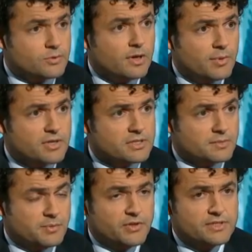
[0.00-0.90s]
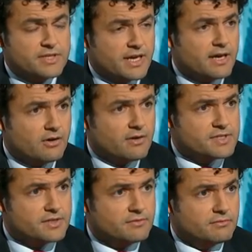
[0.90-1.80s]
quite possibly, because they are
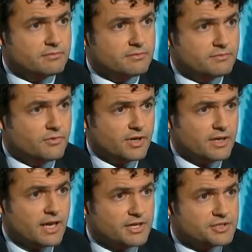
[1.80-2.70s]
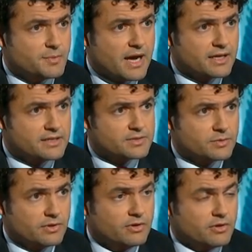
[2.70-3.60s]
obviously very large markets
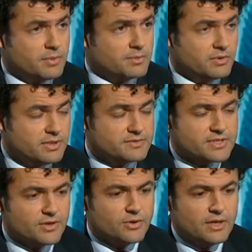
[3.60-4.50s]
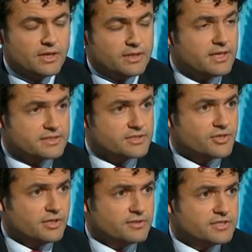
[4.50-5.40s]
where a lot of people live. So, yes, there
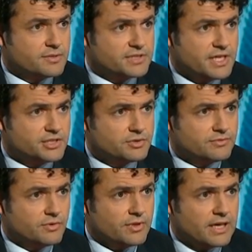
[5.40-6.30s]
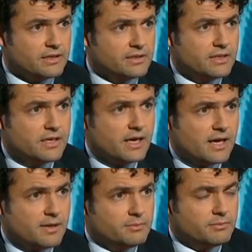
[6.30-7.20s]
certainly is the potential for that.
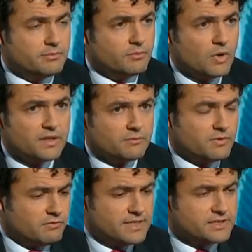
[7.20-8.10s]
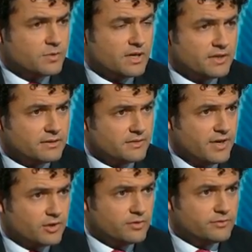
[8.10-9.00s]
One of the reasons why I think the
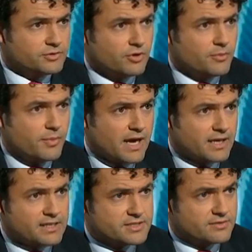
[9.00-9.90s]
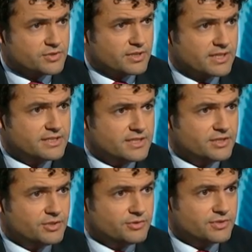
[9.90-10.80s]
Vancouver and Toronto markets have sort of
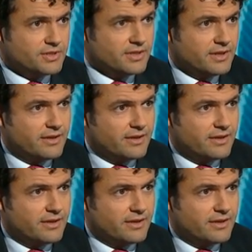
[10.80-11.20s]
continued to,